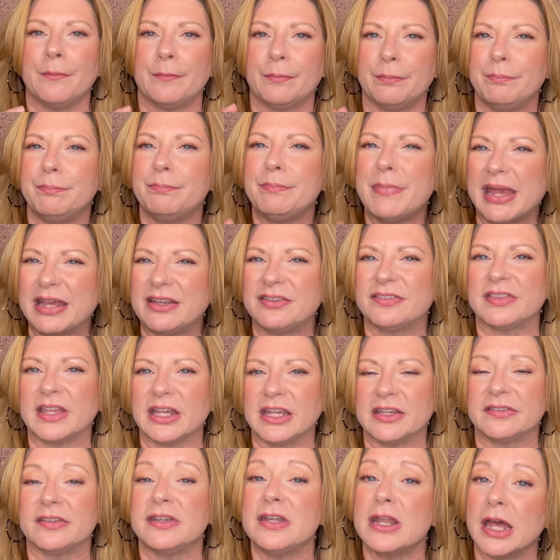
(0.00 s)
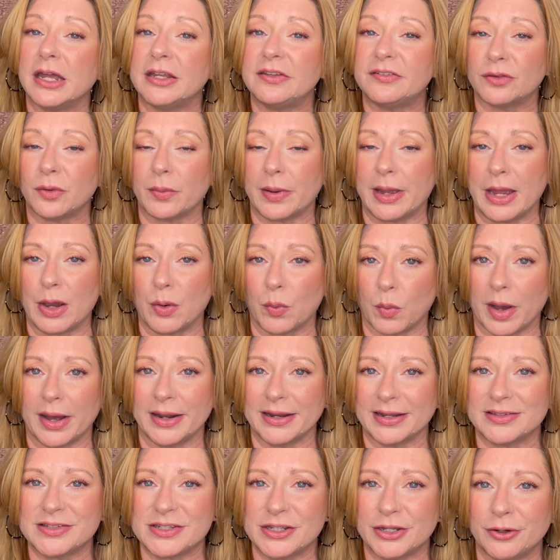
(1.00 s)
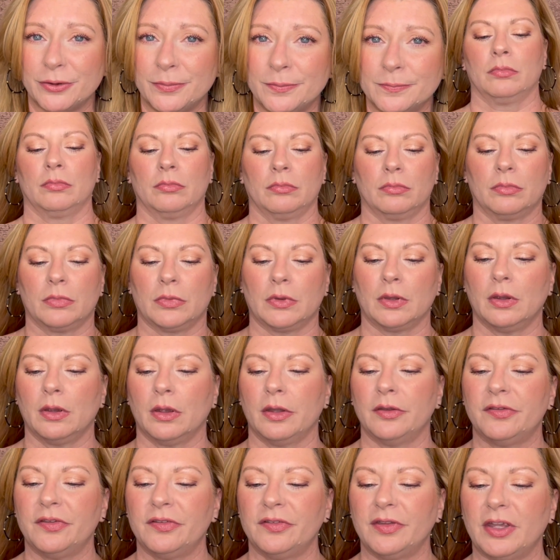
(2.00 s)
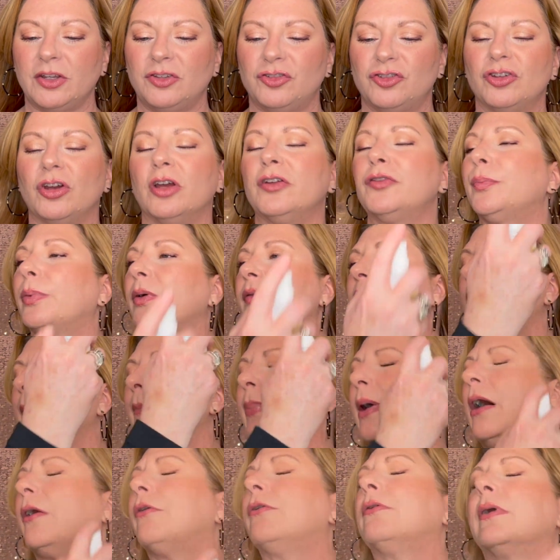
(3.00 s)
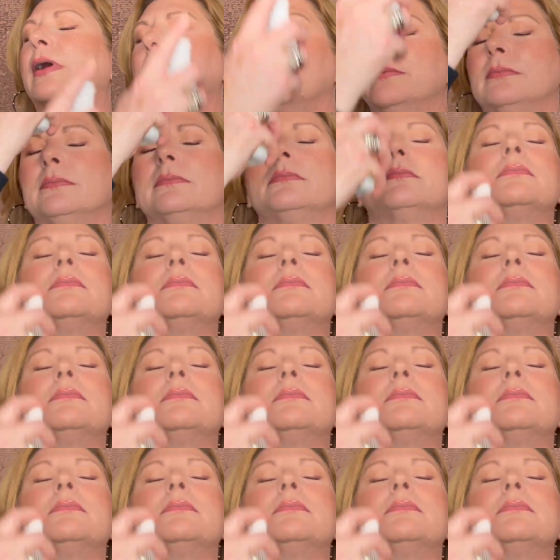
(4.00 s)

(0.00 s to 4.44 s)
makes things nice the way I want it to. And since I just put that powder on,